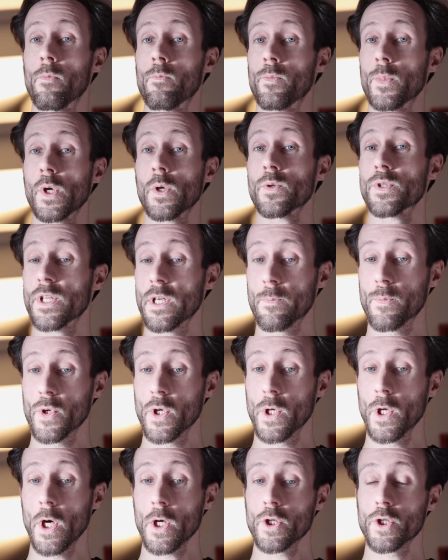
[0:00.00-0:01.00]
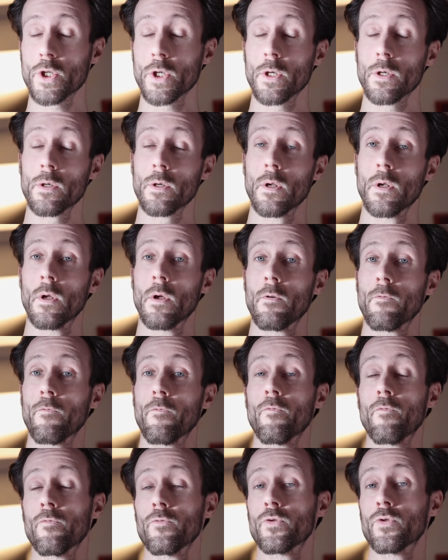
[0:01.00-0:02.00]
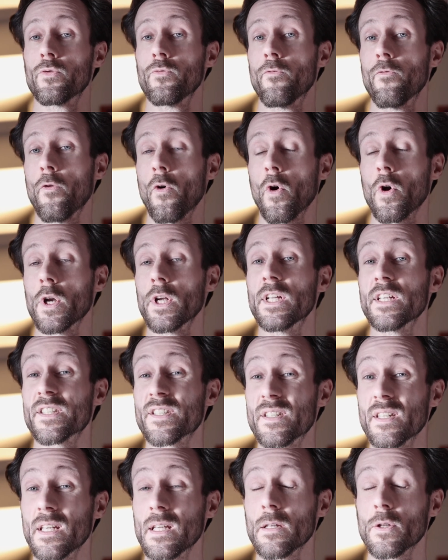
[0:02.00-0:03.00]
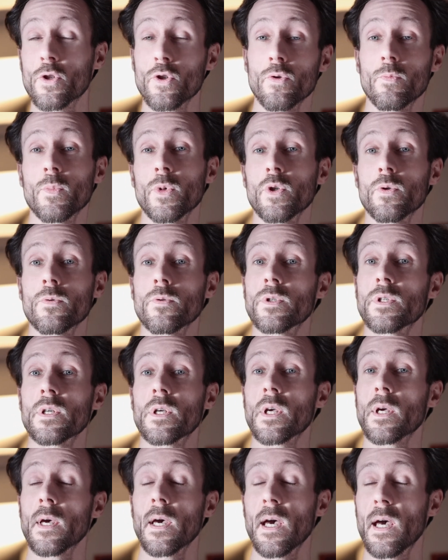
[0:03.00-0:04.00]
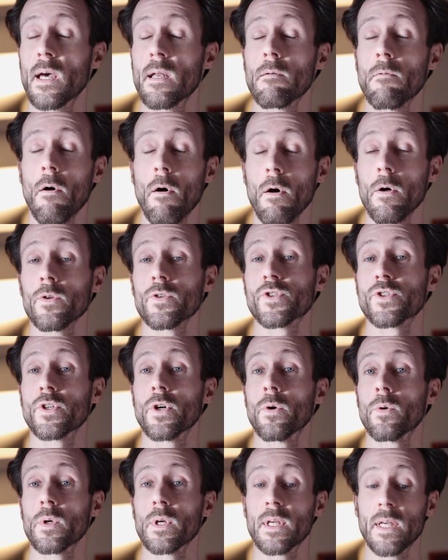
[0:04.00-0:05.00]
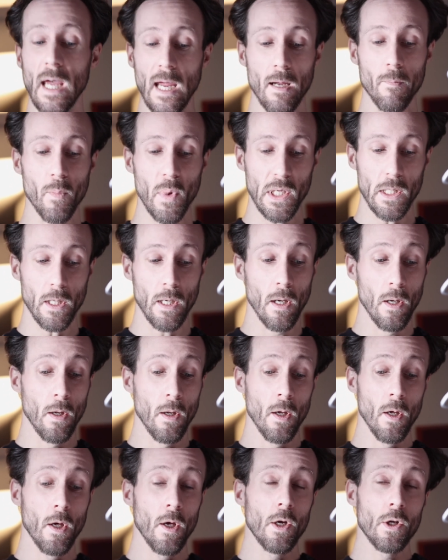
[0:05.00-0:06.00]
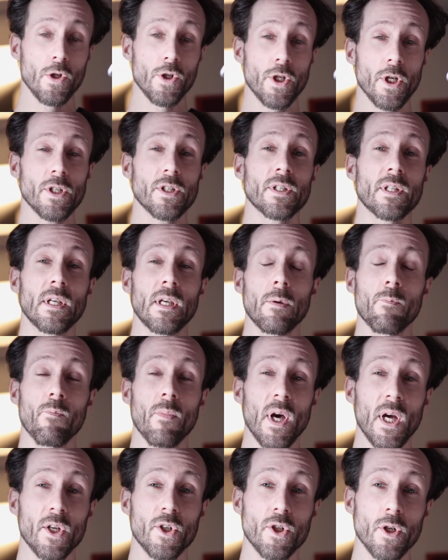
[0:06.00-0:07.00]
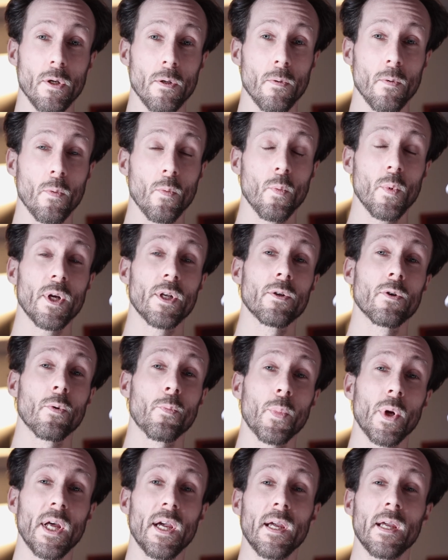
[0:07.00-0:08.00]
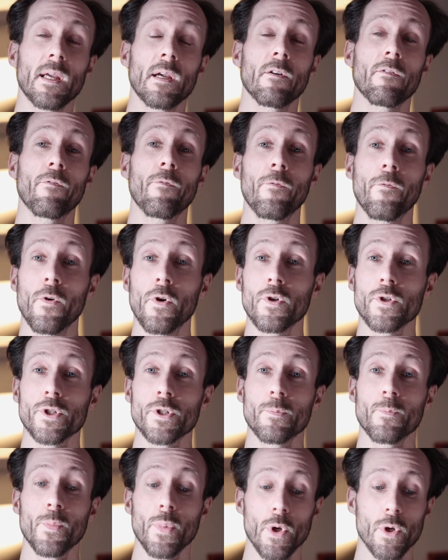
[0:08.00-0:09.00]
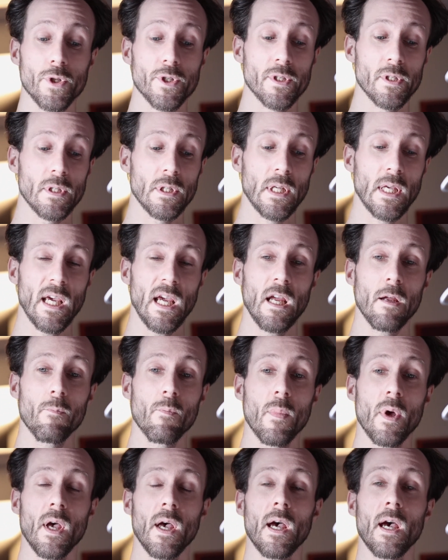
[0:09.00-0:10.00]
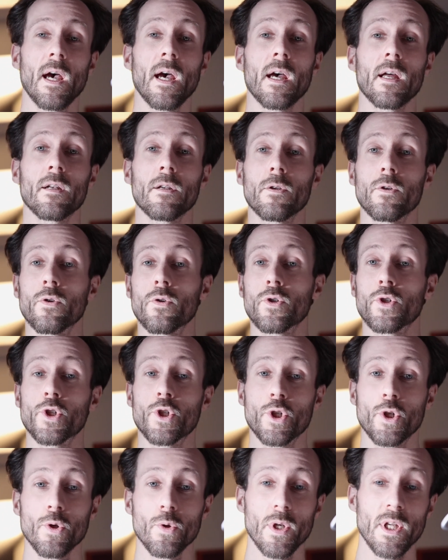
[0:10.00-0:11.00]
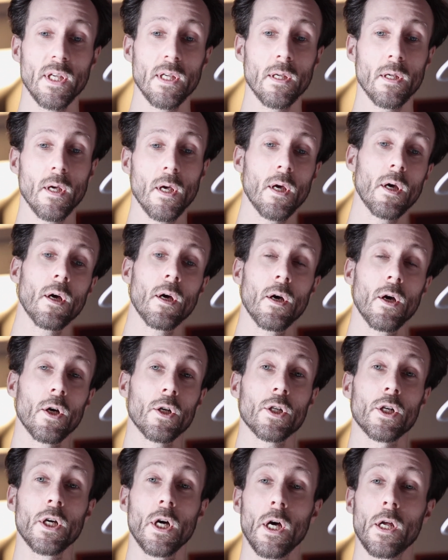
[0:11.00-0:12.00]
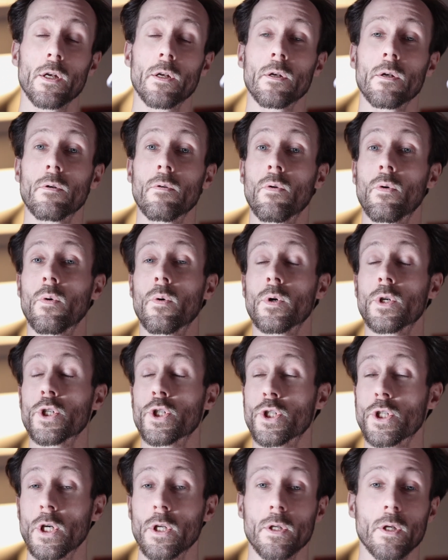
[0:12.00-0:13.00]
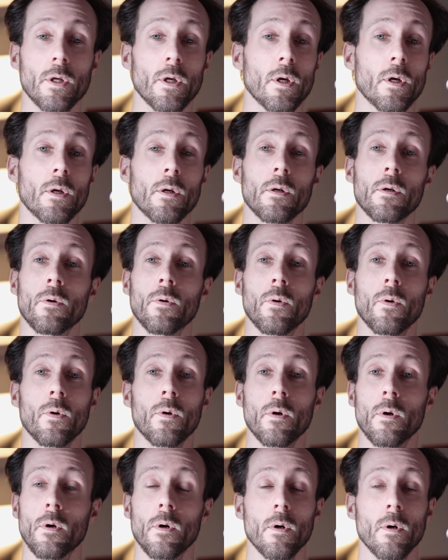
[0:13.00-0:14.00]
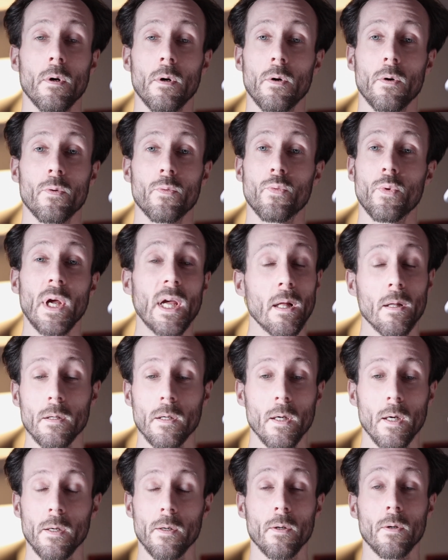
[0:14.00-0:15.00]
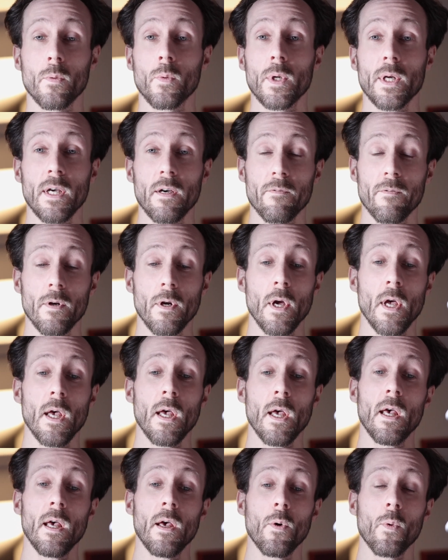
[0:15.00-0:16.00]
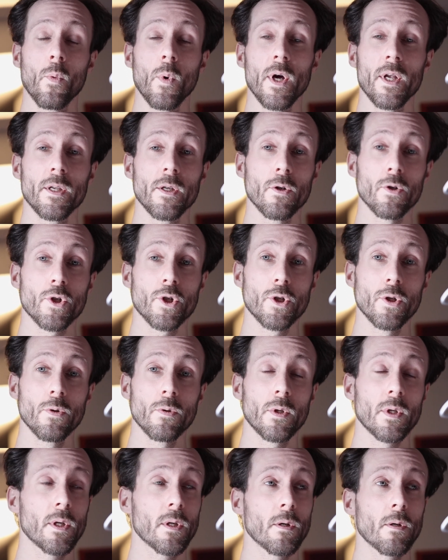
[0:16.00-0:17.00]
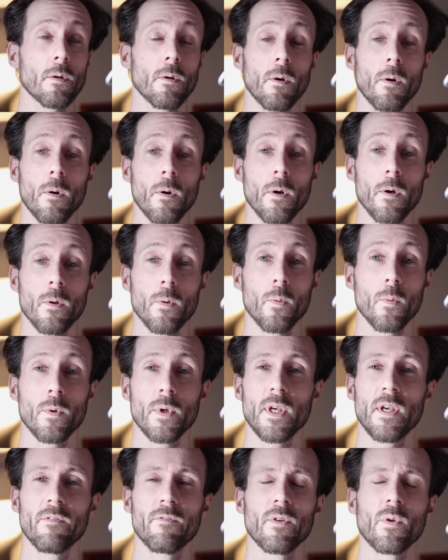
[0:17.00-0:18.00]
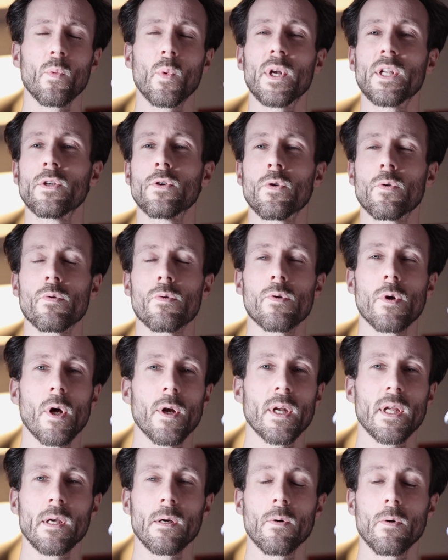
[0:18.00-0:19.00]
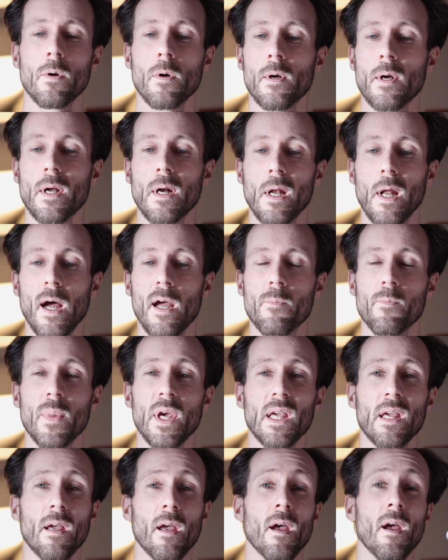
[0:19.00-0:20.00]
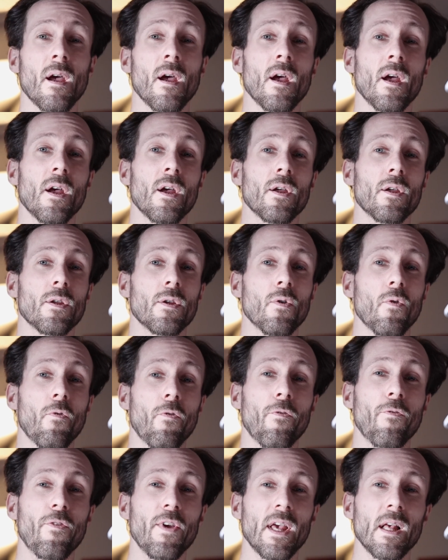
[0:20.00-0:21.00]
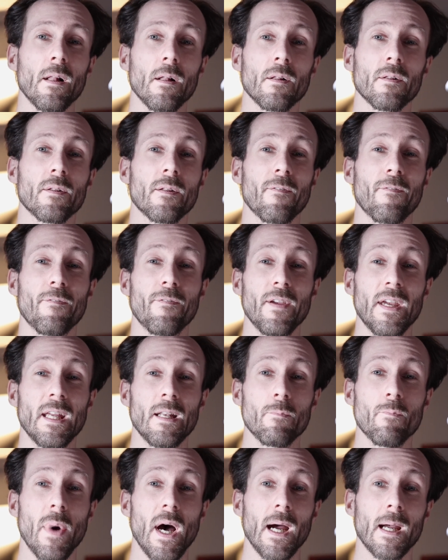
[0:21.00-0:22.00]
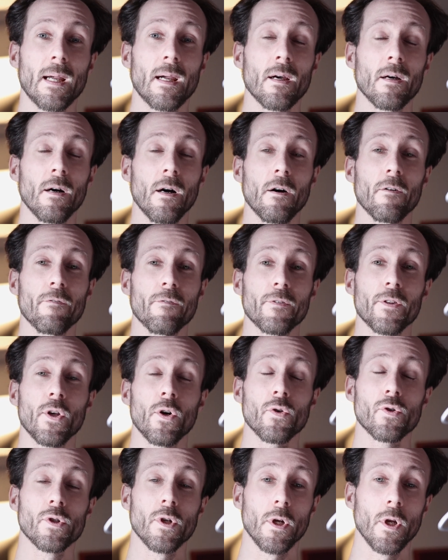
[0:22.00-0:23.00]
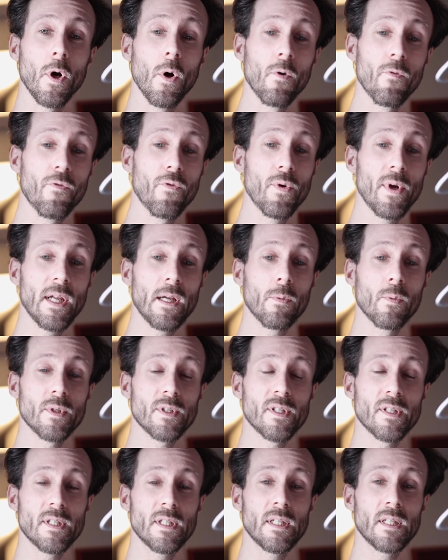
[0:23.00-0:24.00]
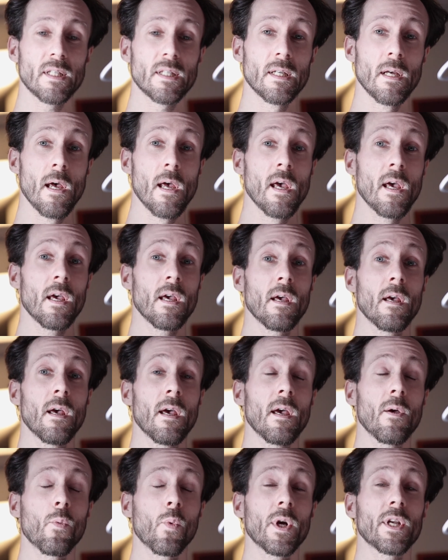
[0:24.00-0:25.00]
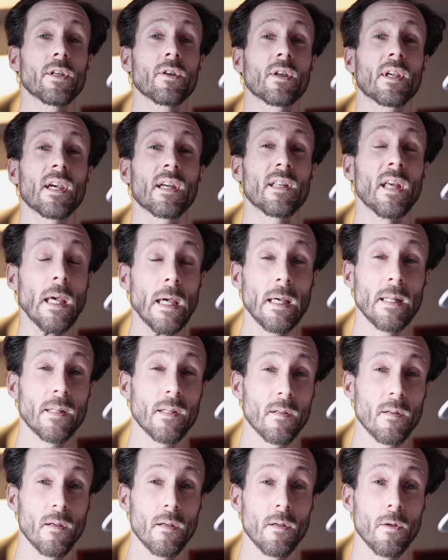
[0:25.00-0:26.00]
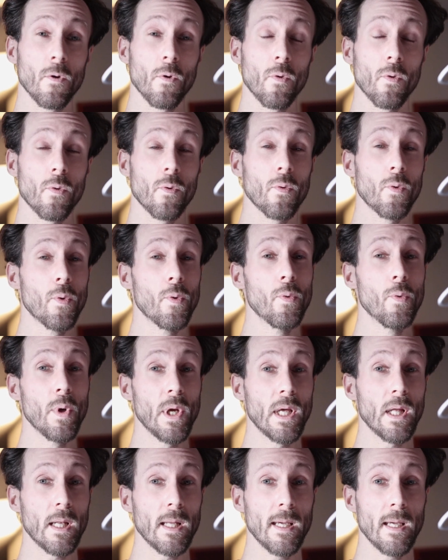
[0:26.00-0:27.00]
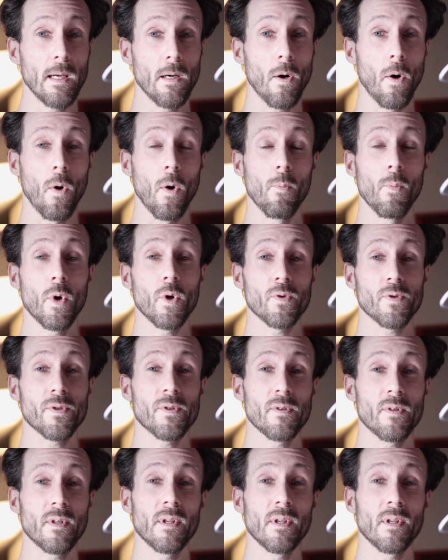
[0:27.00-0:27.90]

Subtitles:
music production, for listening to music, and also gaming. Just imagine when you're playing a first-person game and you're shooting a gun or shotgun or a railgun or whatever. When you're shooting, or even when you're running or climbing, you feel the feedback of those low frequencies. When you get hit, you really almost